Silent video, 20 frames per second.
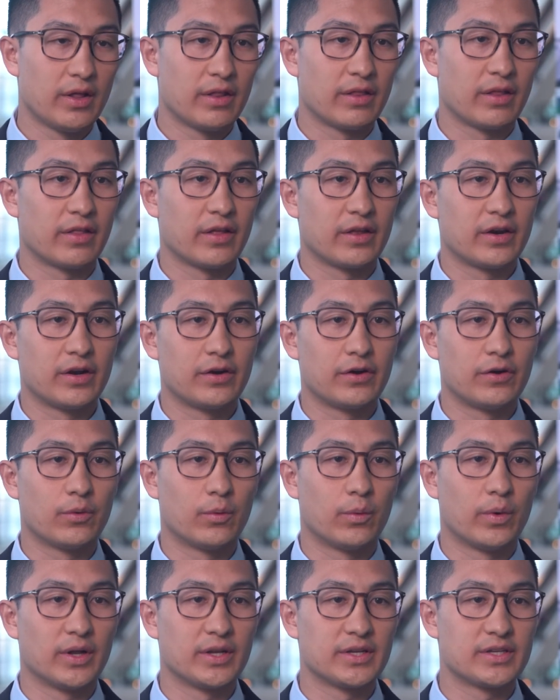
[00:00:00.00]
They then
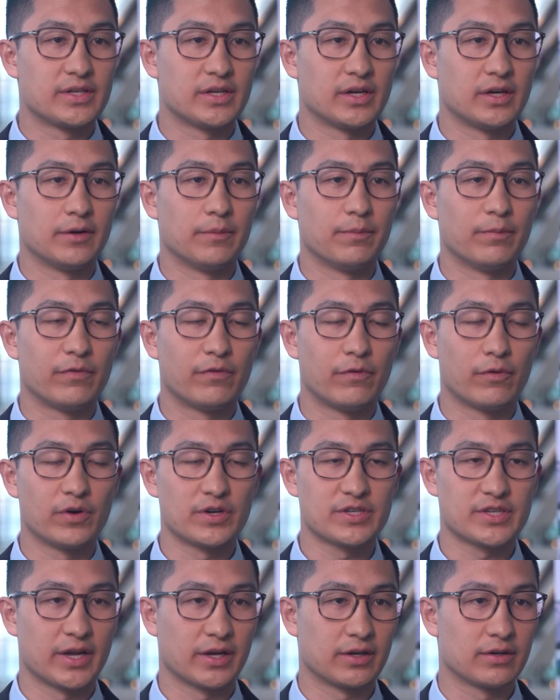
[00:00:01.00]
underwent
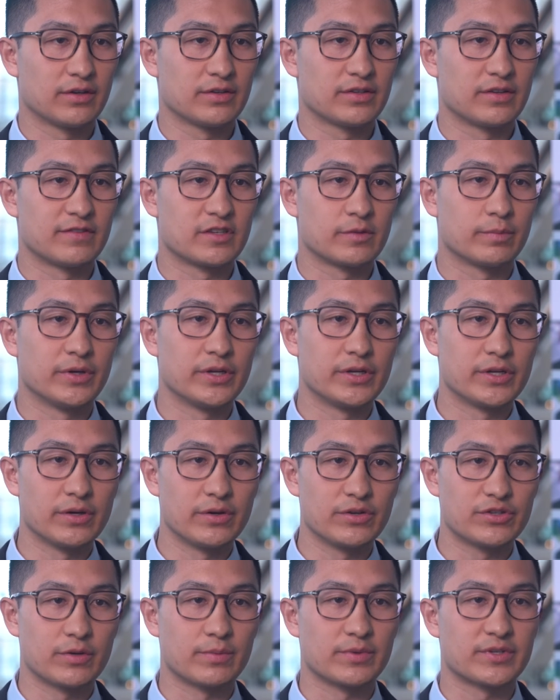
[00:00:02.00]
4 cycles of
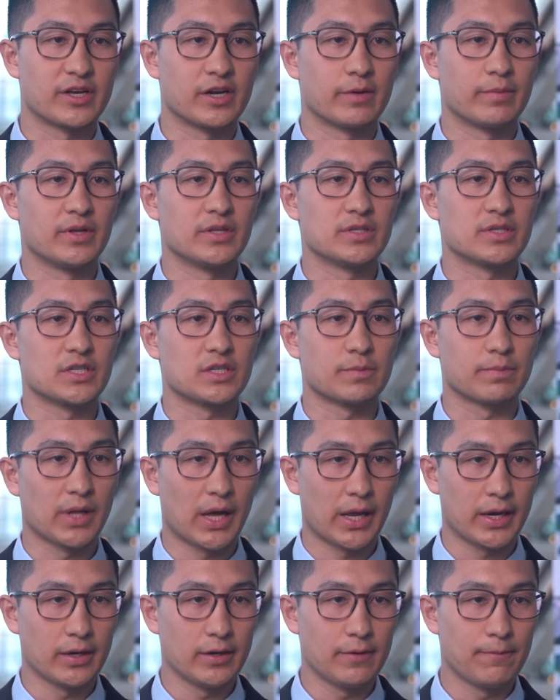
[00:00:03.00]
split-dose gemcitabine and
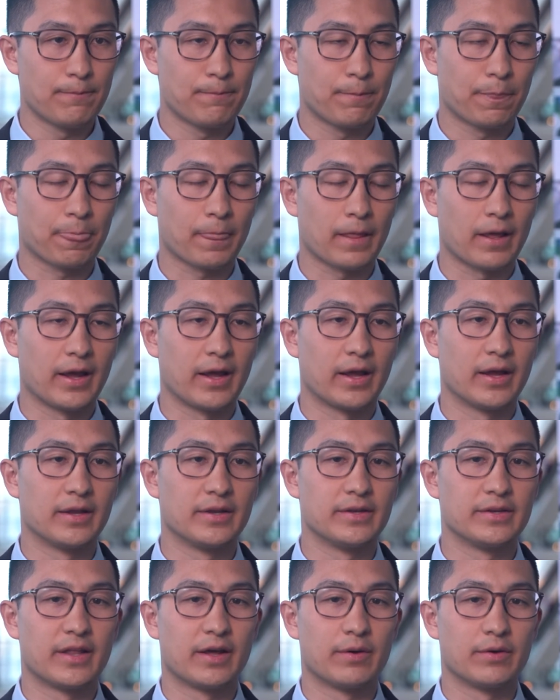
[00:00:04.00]
cisplatin,
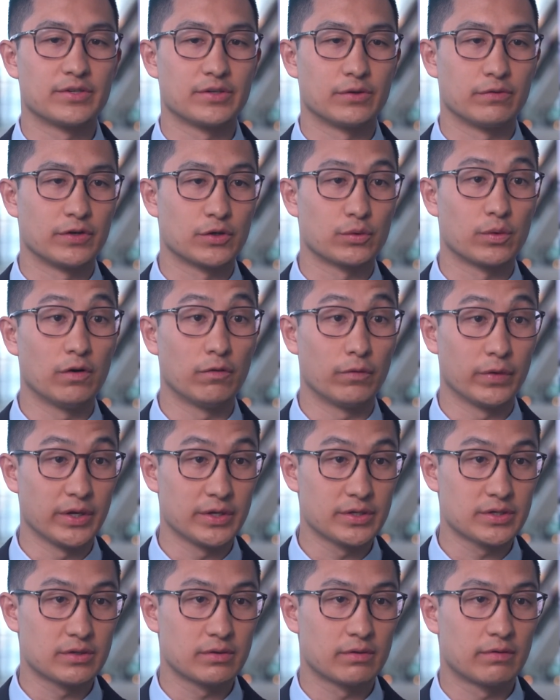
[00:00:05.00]
and that was over 12
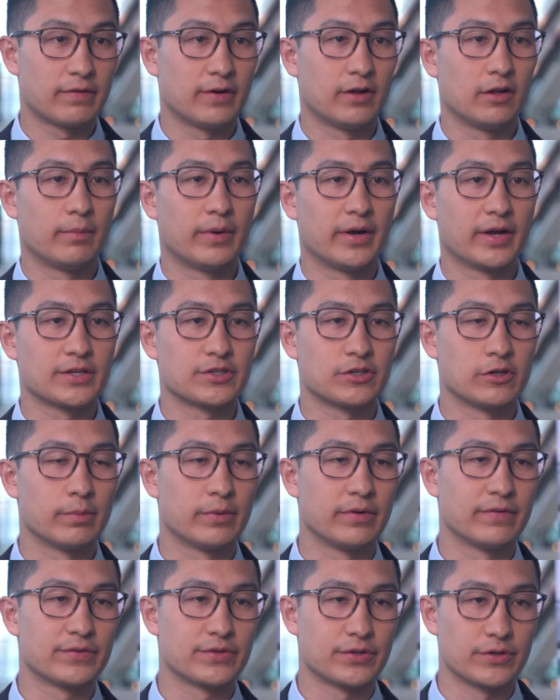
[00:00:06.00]
weeks, followed by
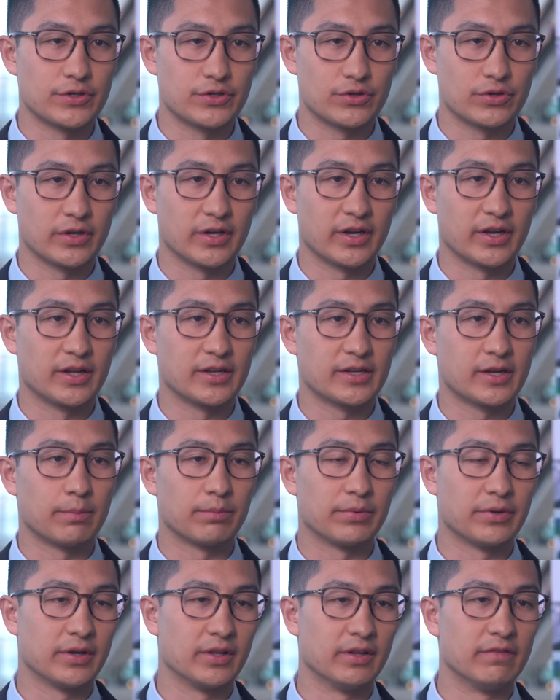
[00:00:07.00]
extirpative surgery and a
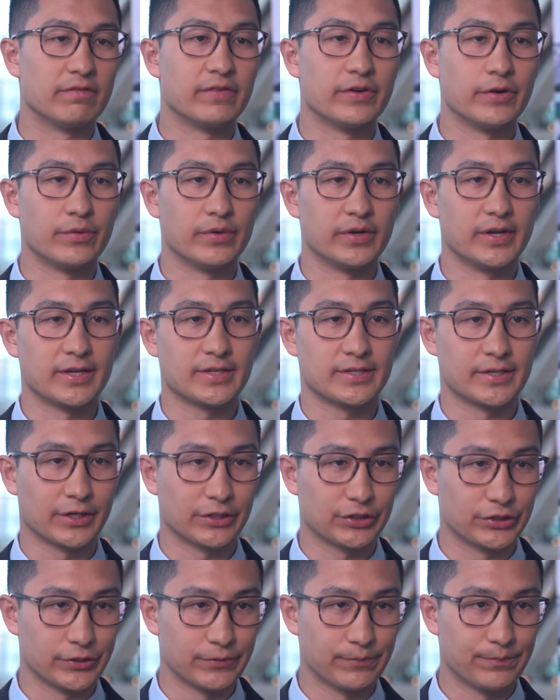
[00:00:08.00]
templated lymph node
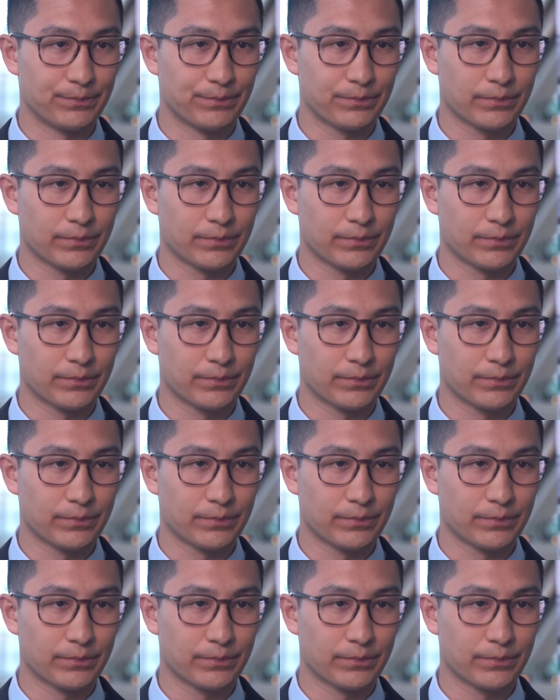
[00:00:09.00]
dissection.